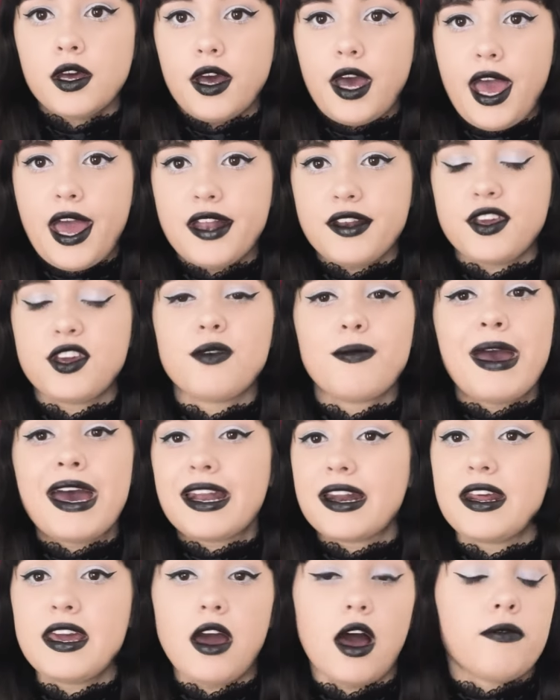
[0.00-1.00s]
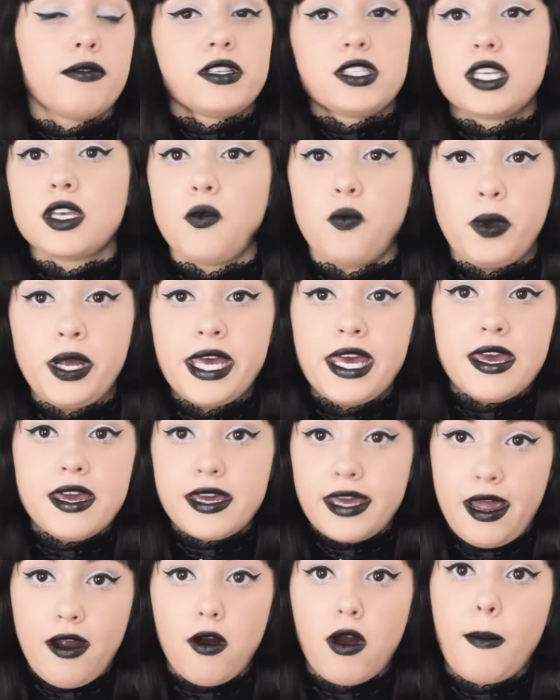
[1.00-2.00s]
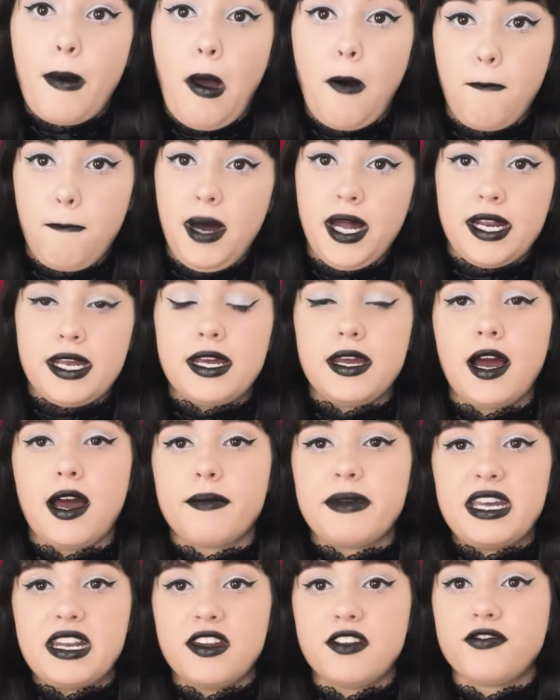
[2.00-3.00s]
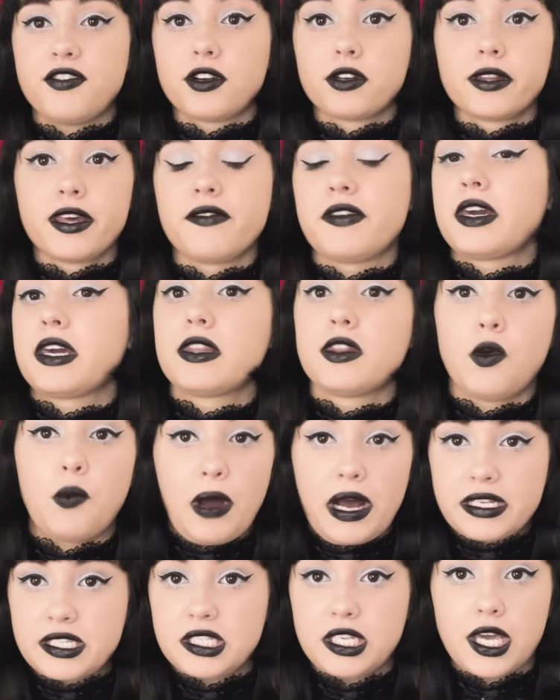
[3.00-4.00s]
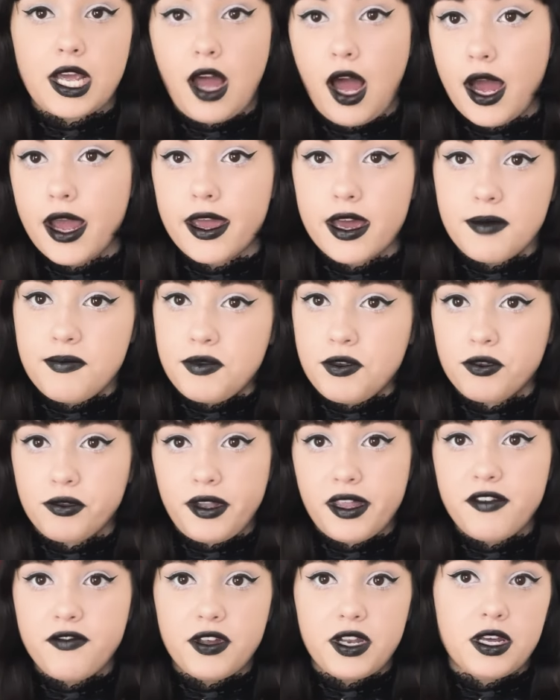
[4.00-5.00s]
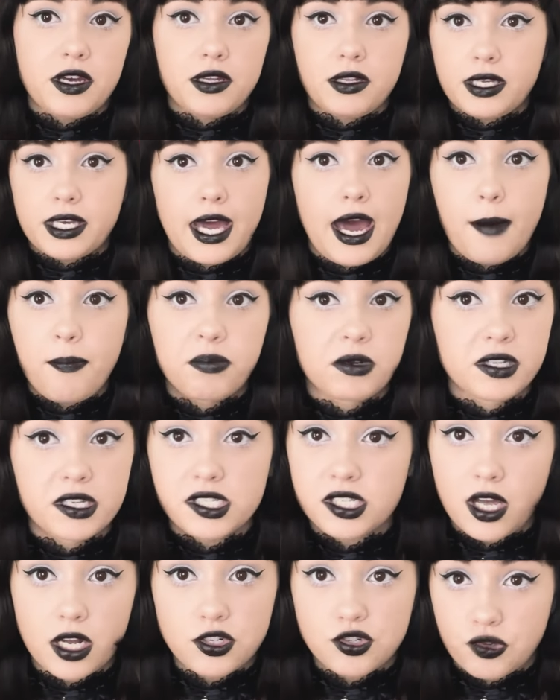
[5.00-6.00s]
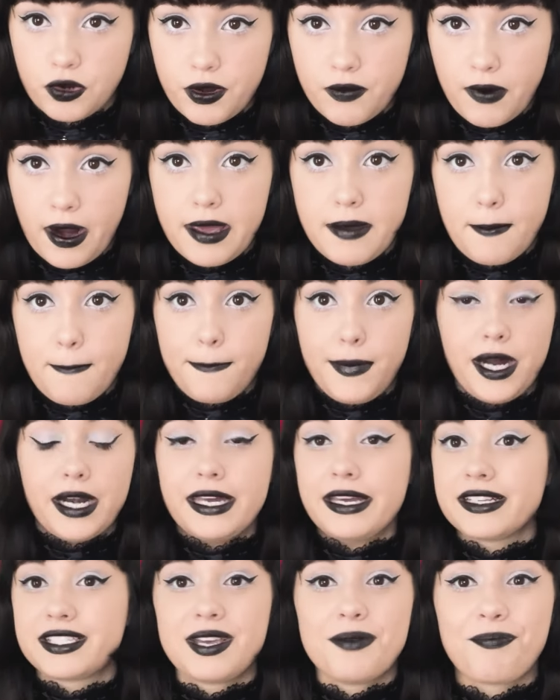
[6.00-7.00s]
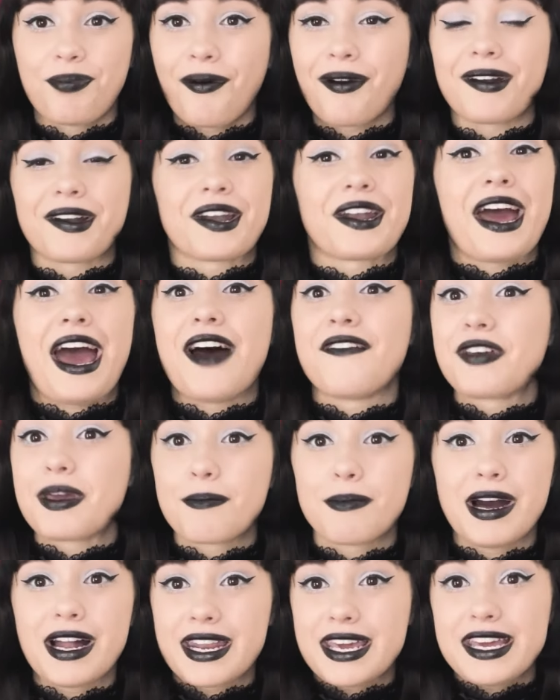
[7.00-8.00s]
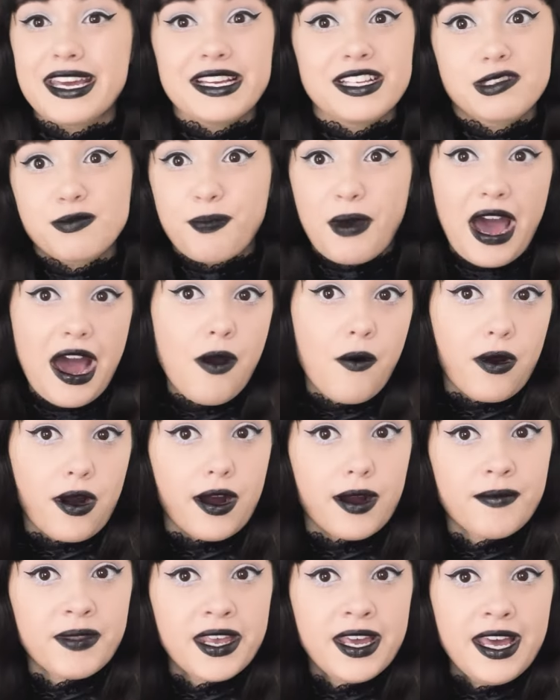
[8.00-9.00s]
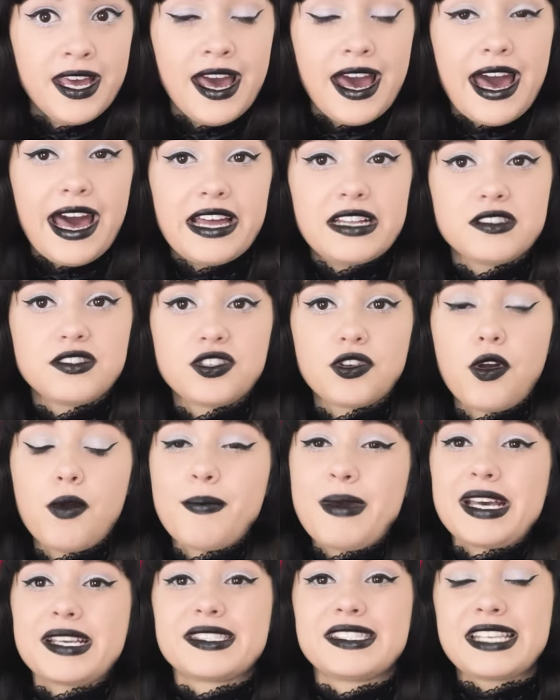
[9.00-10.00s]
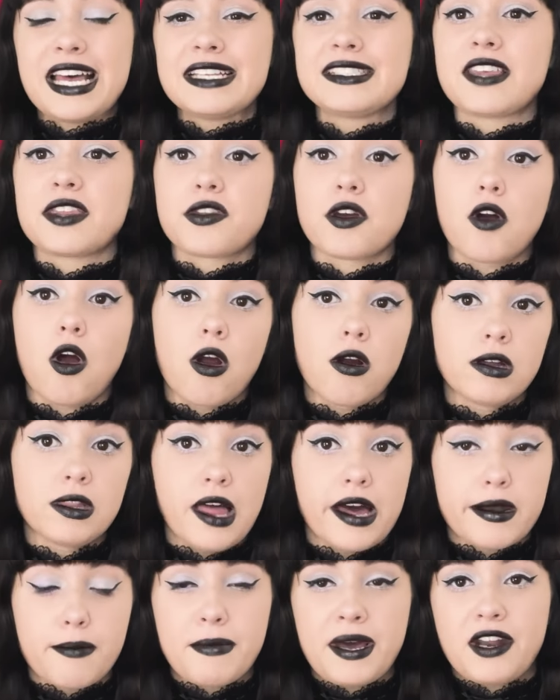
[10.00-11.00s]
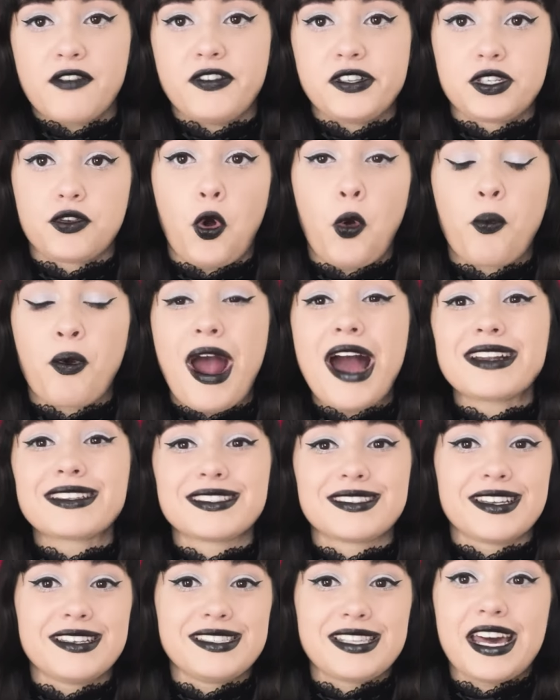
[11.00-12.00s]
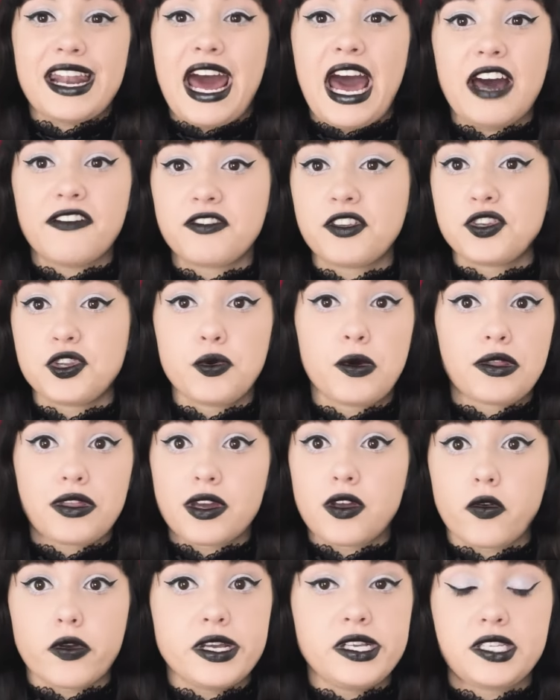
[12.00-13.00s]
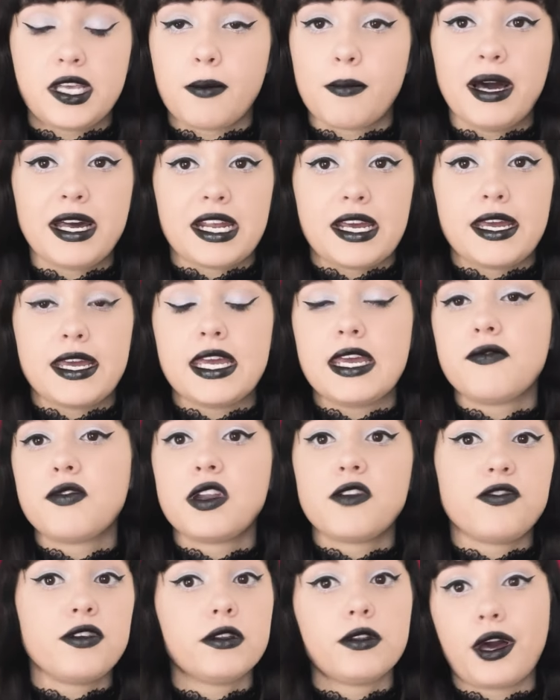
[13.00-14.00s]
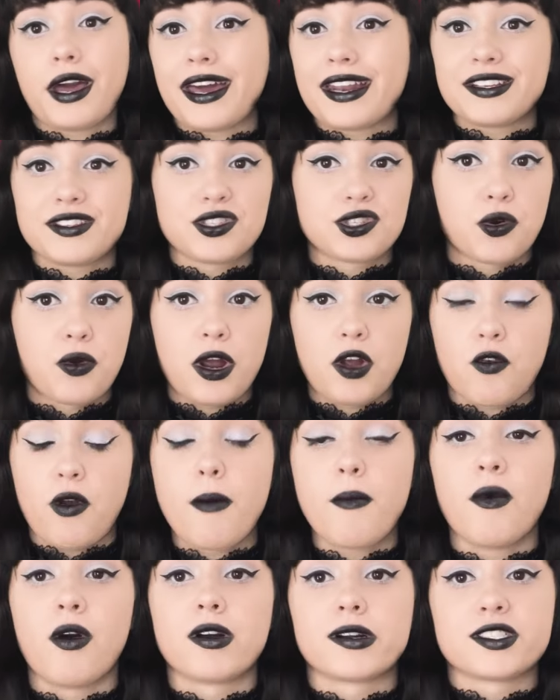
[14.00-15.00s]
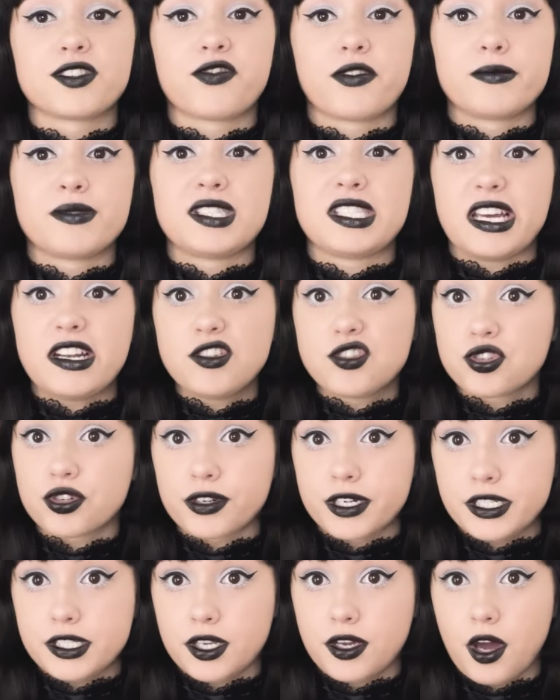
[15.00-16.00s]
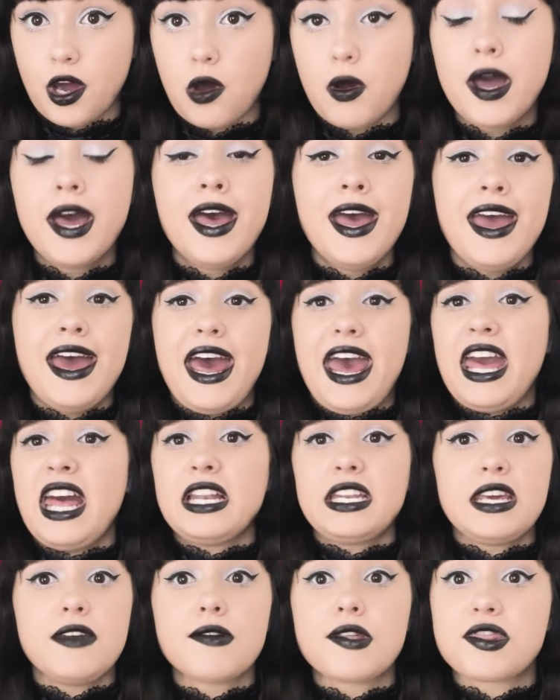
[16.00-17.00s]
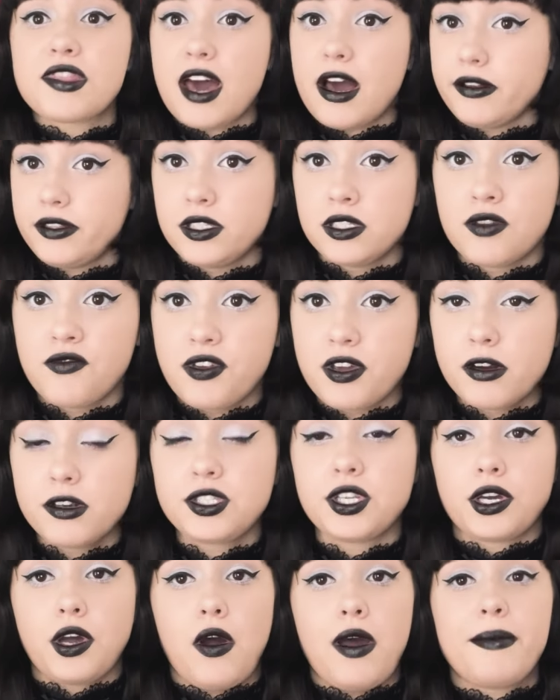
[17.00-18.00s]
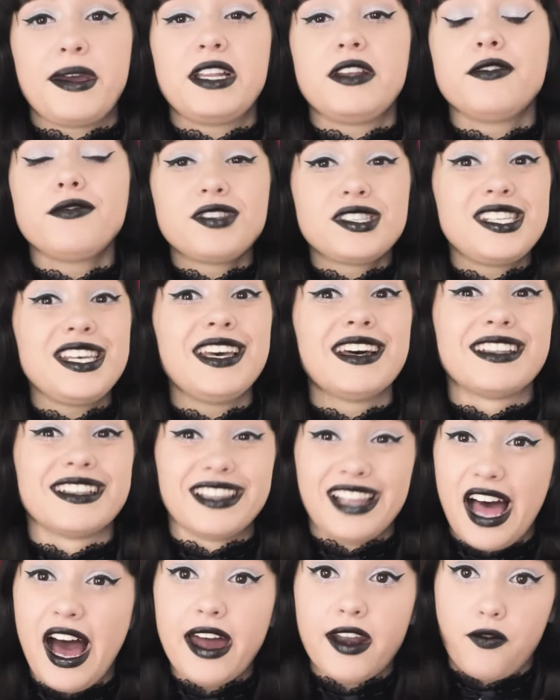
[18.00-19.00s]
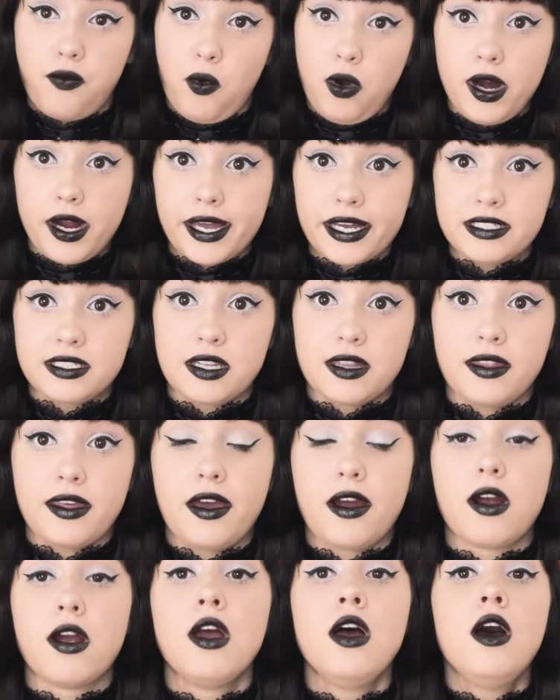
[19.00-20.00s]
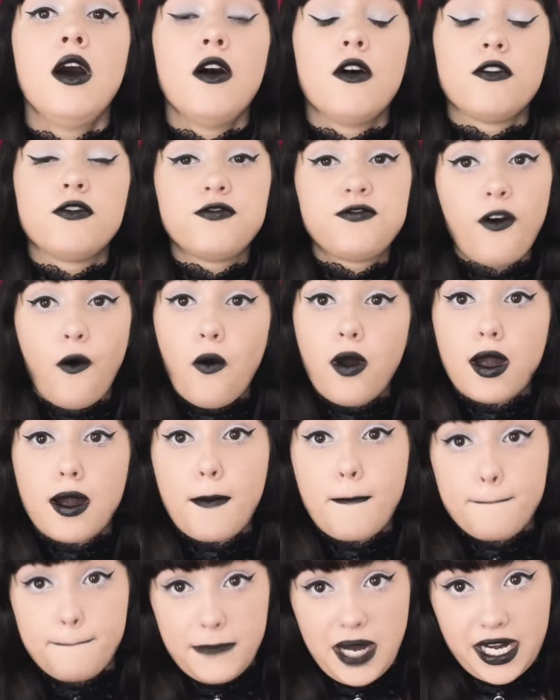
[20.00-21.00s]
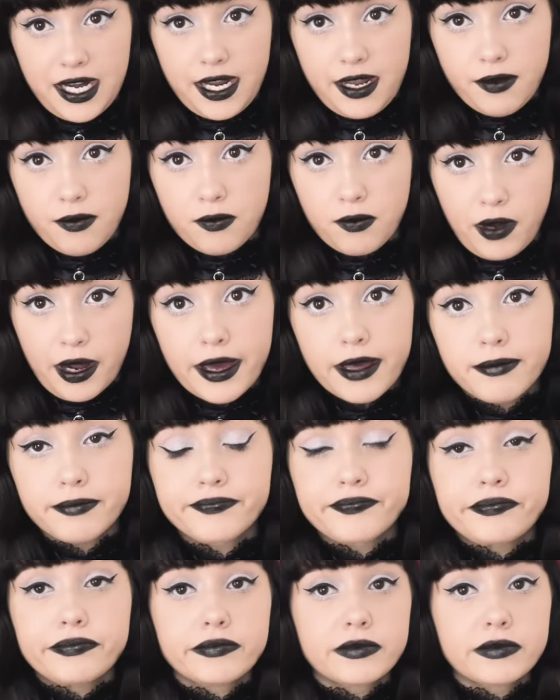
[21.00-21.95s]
And humanity, obviously we care about money. I mean, if you're living in the West like I am, you live in a capitalist country, right? Money is important. Having money is power. And so it makes sense that there are a lot of metaphysical practices that have to do with increasing money. Even if you look at historic grimoires from centuries ago, and even thousands of years ago, I mean, you see a lot of workings in there for money, right?